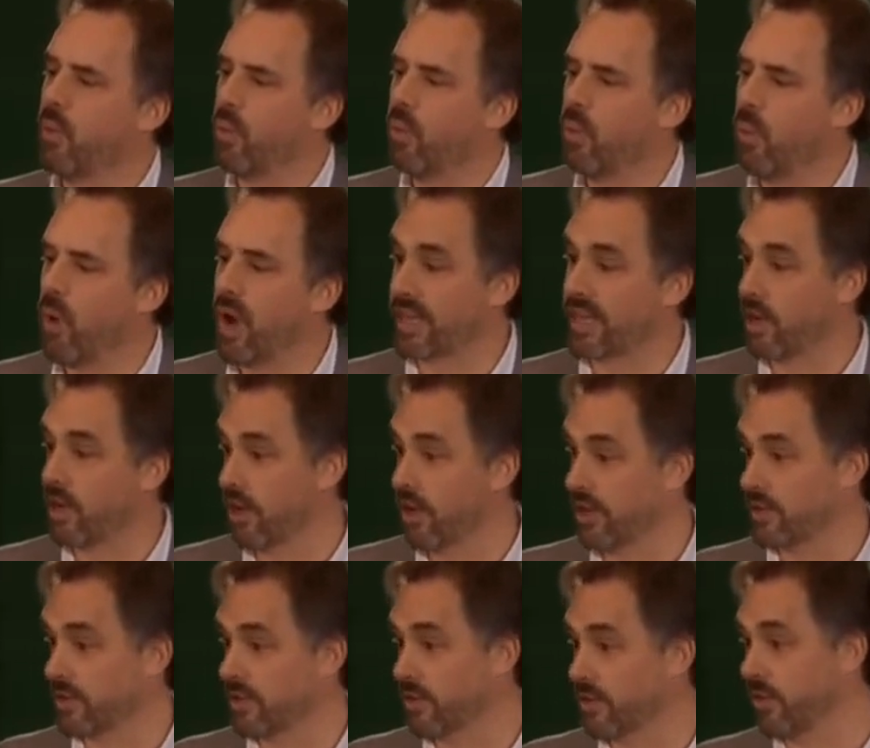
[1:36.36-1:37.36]
what
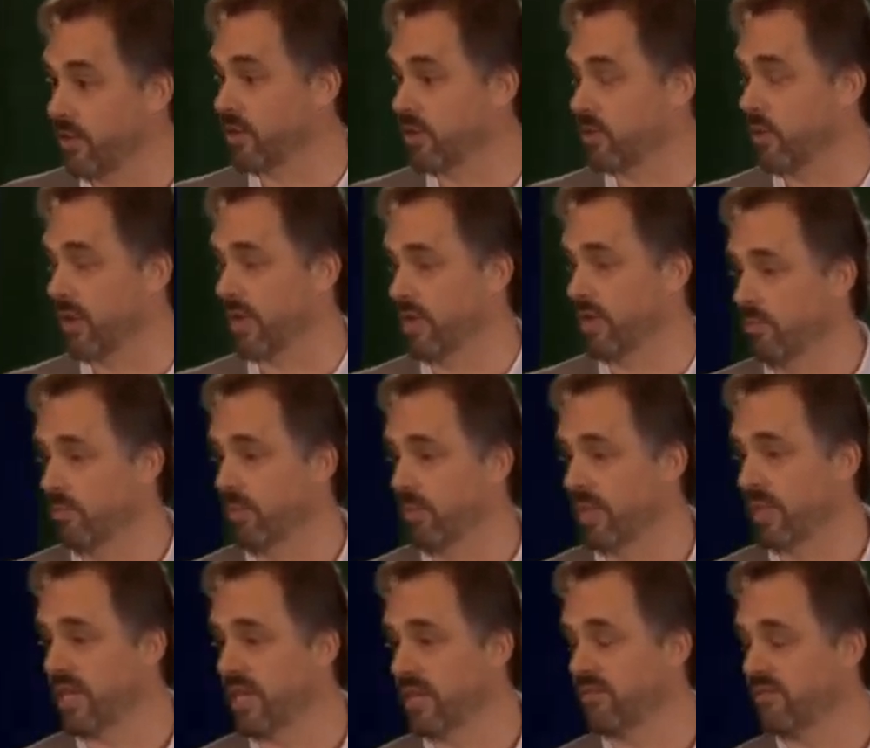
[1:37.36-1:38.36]
constitutes what you
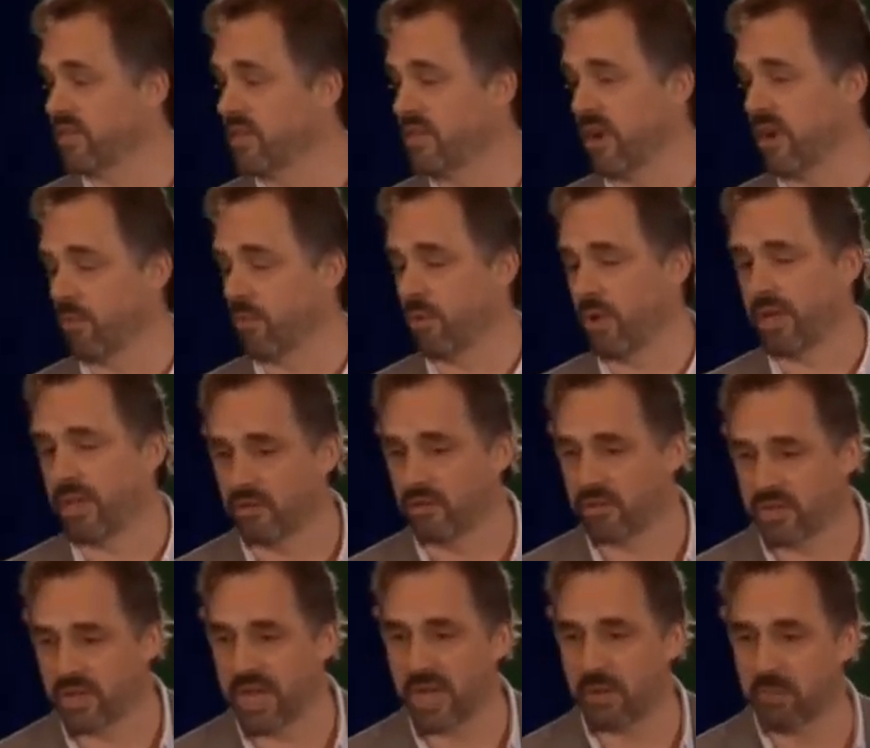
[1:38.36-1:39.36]
believe, is not what you
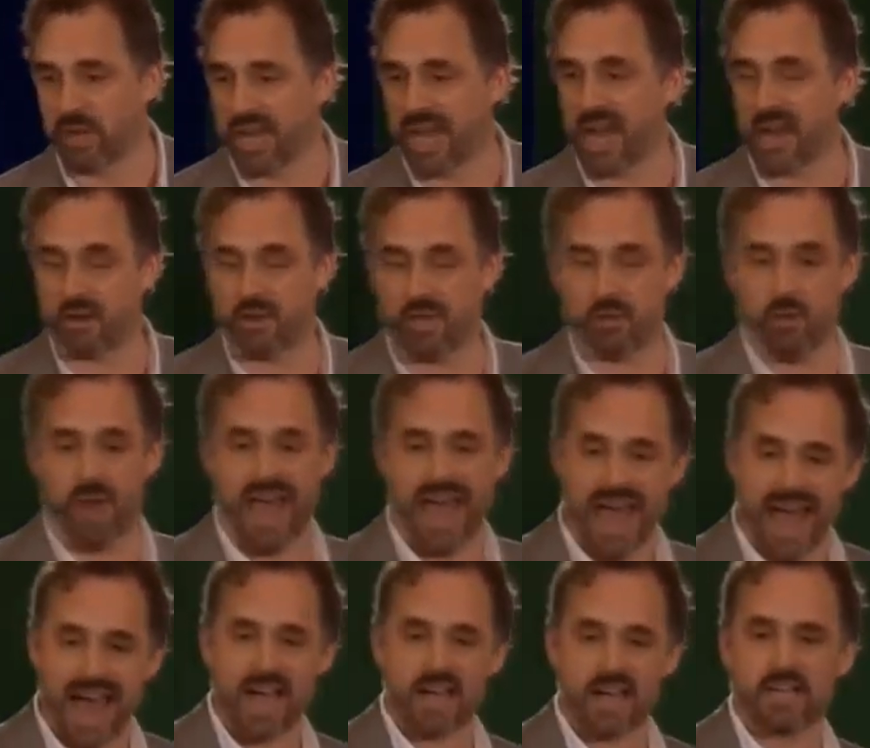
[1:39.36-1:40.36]
say, but how you
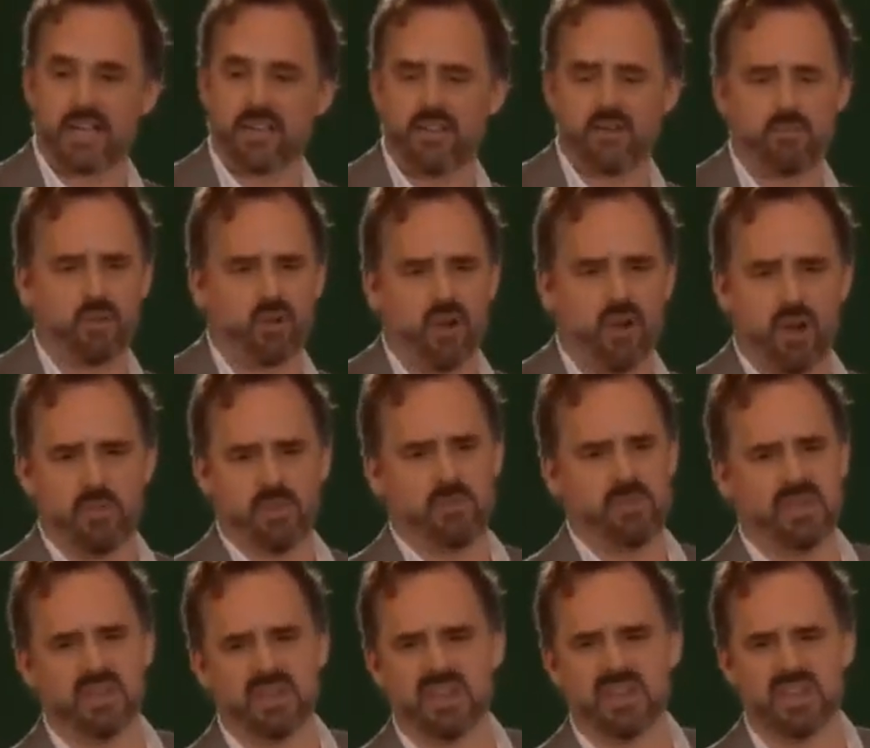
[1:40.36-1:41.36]
act. And the
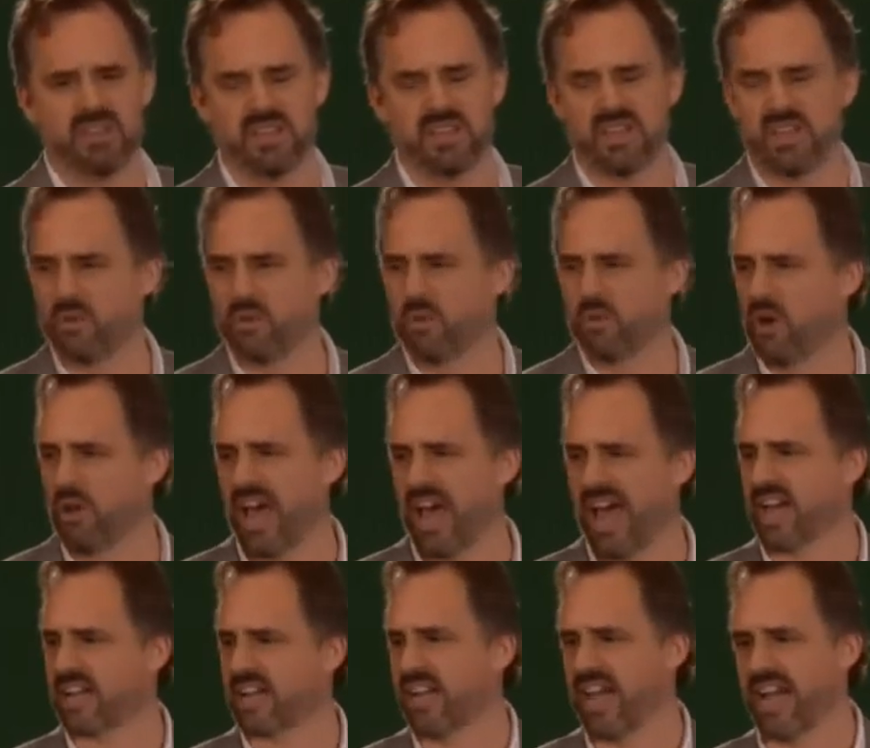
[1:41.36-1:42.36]
probability that you all
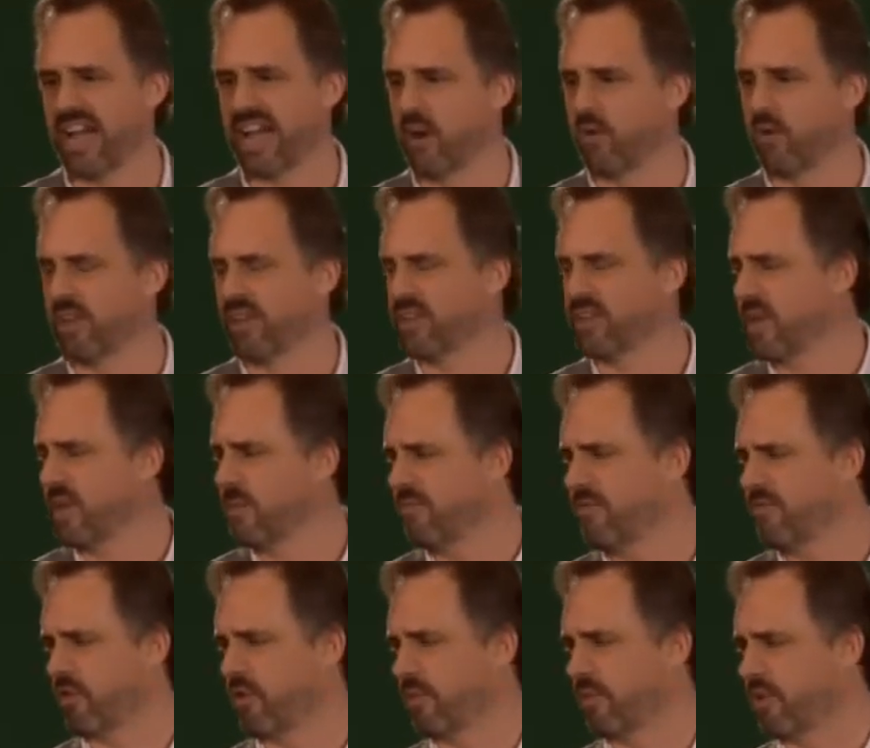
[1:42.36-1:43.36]
act that out in some
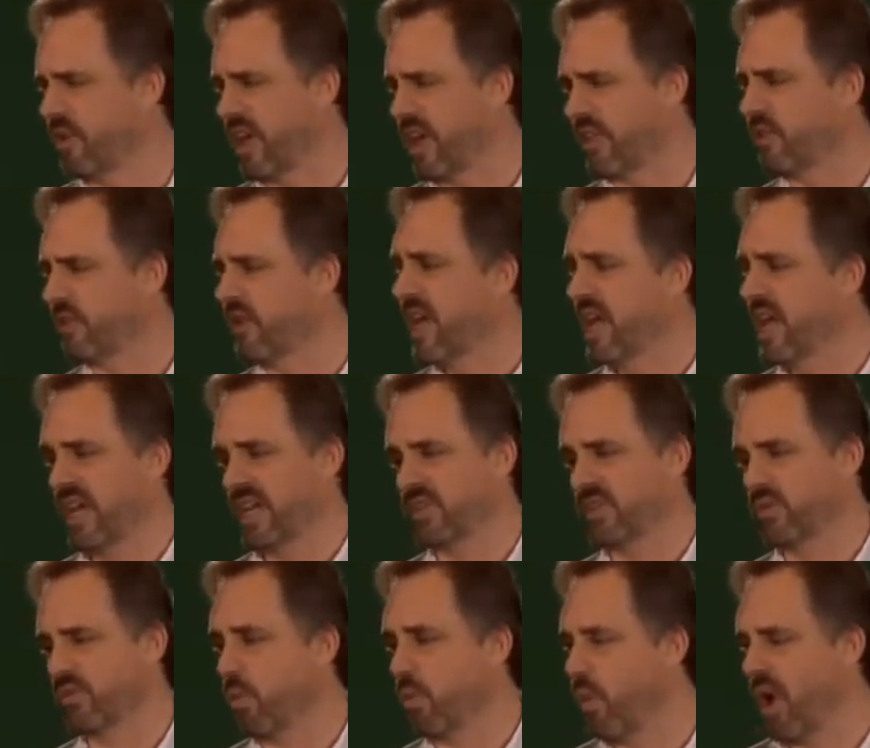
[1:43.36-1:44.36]
form or another is
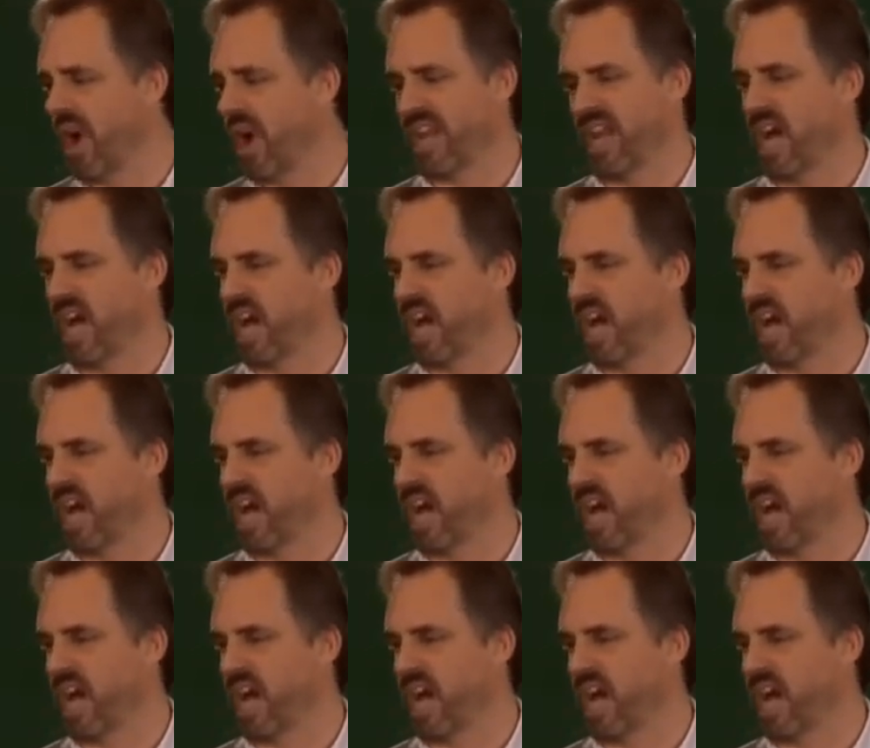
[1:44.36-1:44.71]
100%.